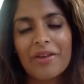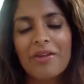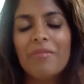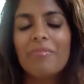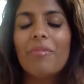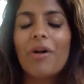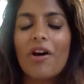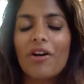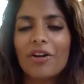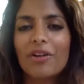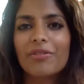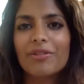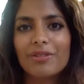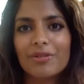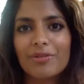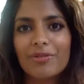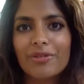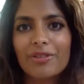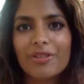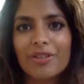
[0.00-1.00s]
Margot is
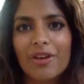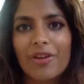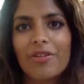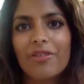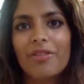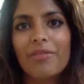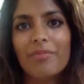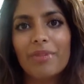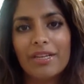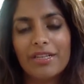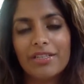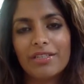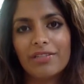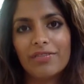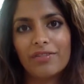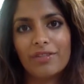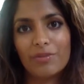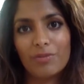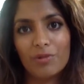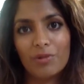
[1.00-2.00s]
also the Minister for
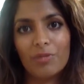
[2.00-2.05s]
Small